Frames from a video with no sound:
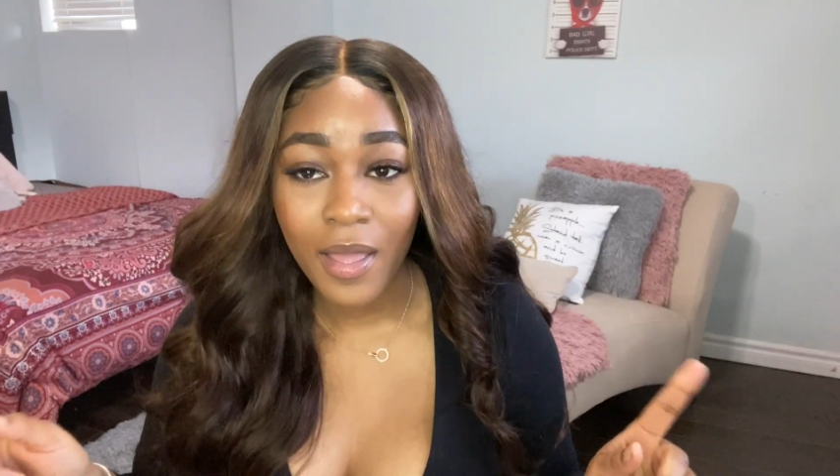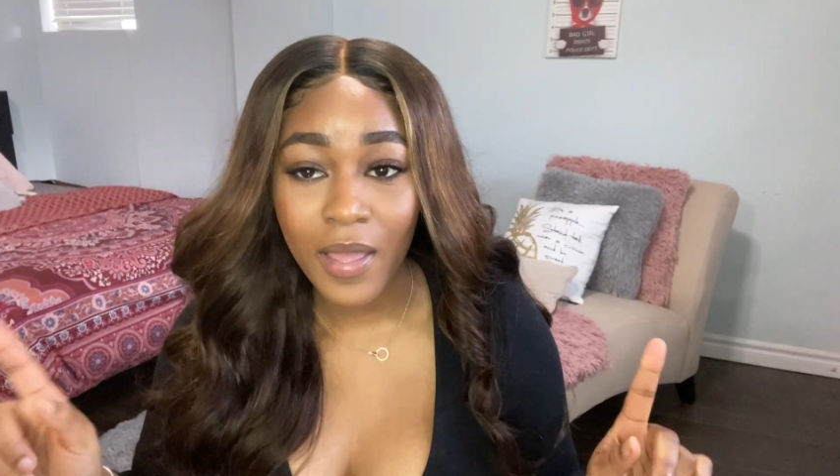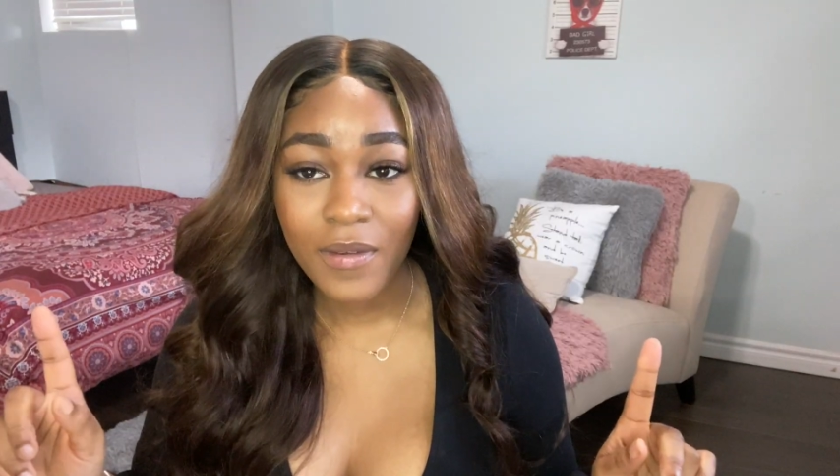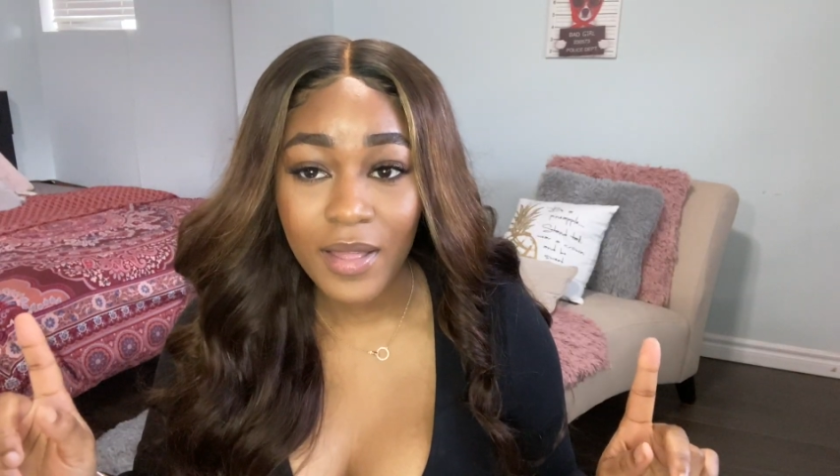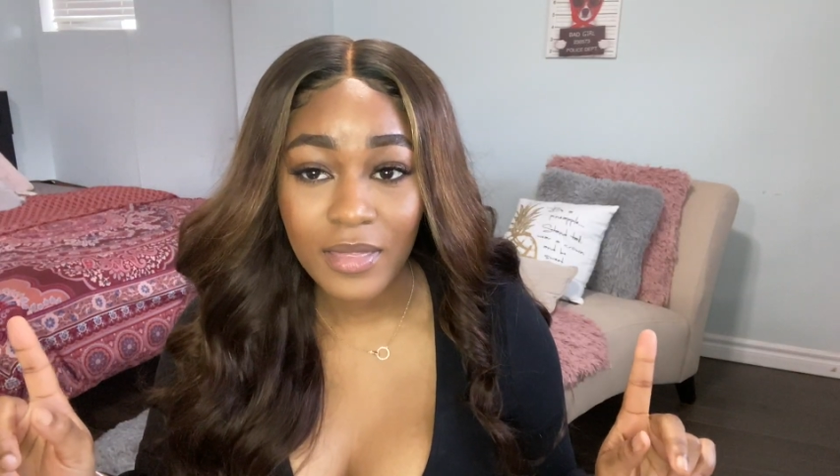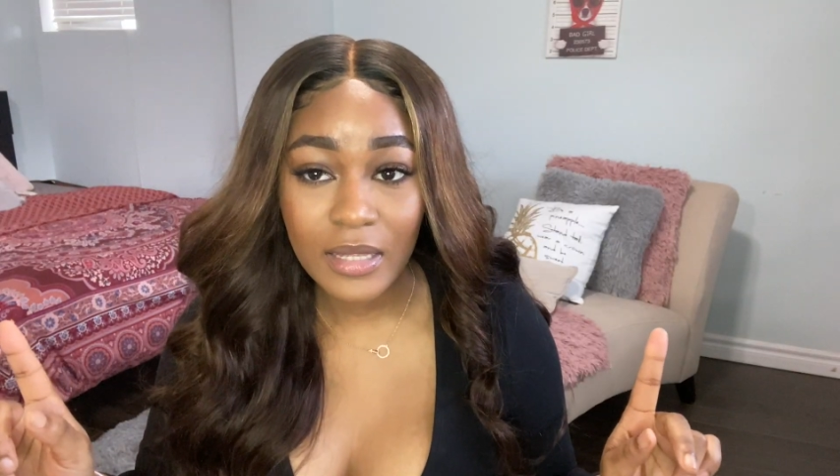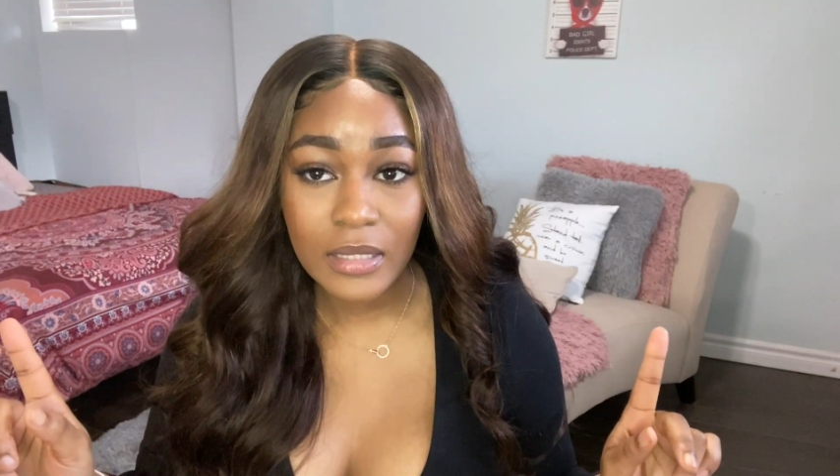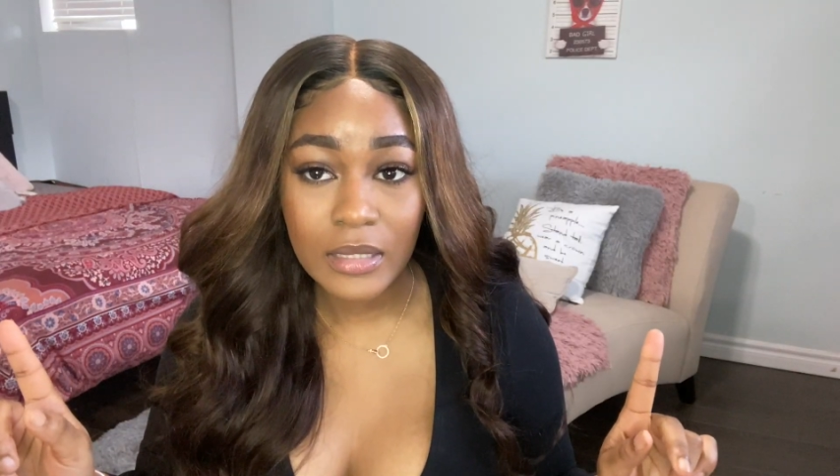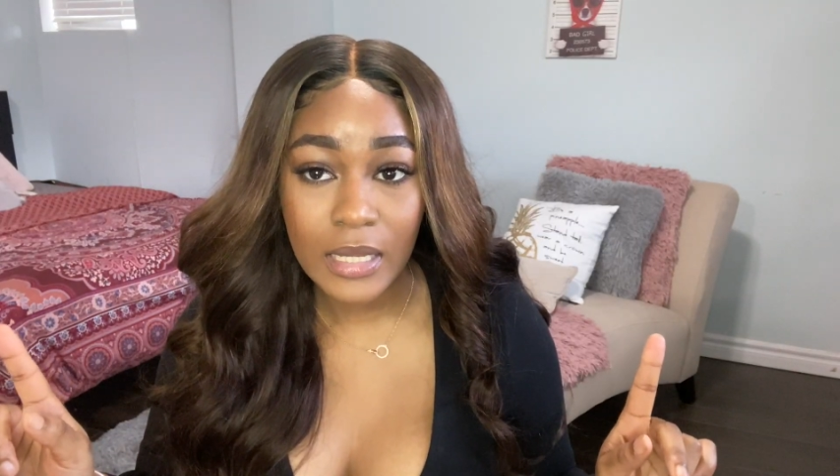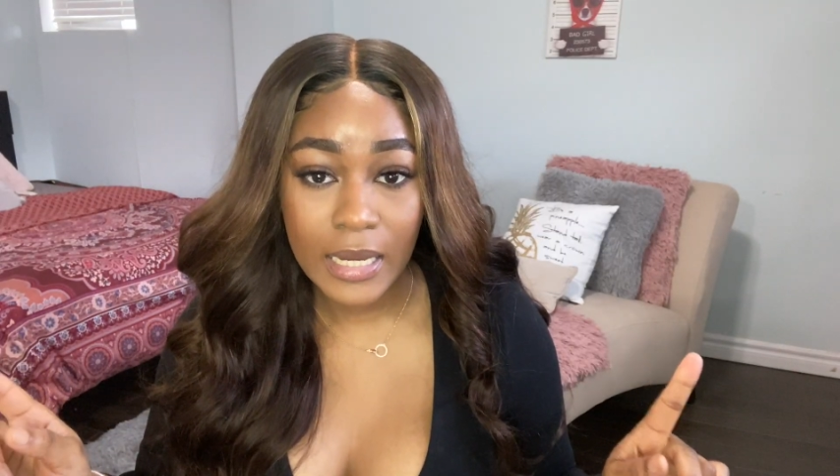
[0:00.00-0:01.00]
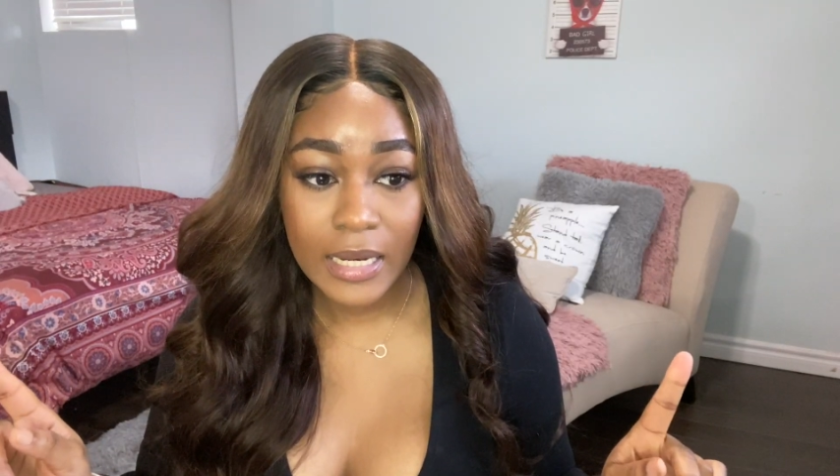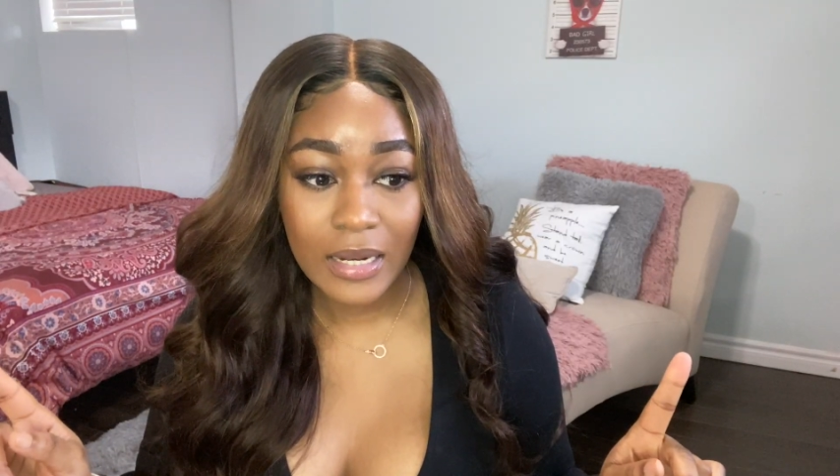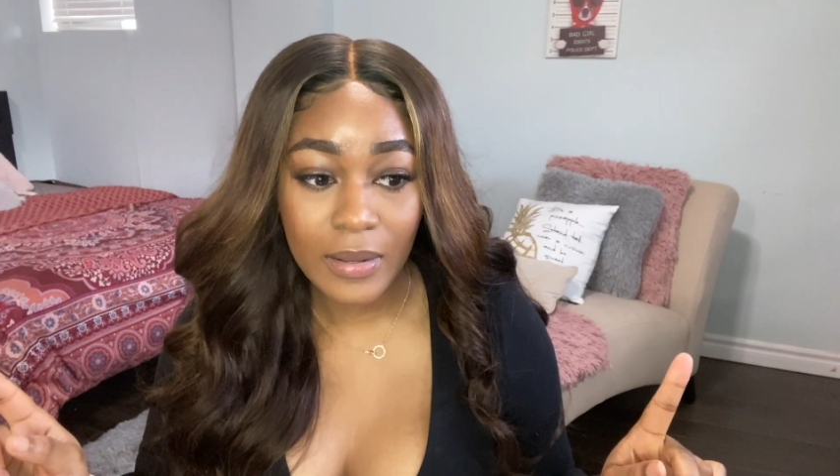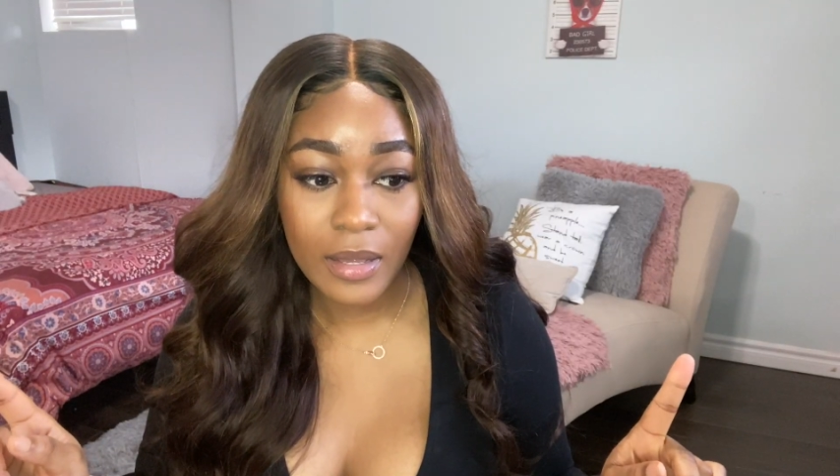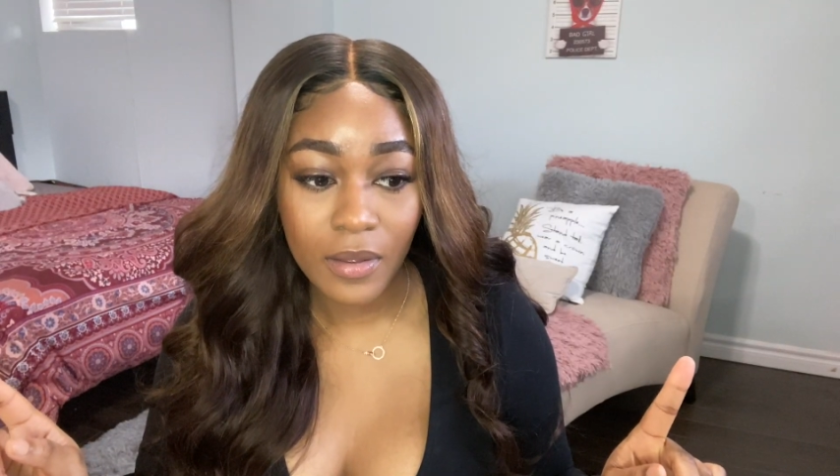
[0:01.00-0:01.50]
I've had this in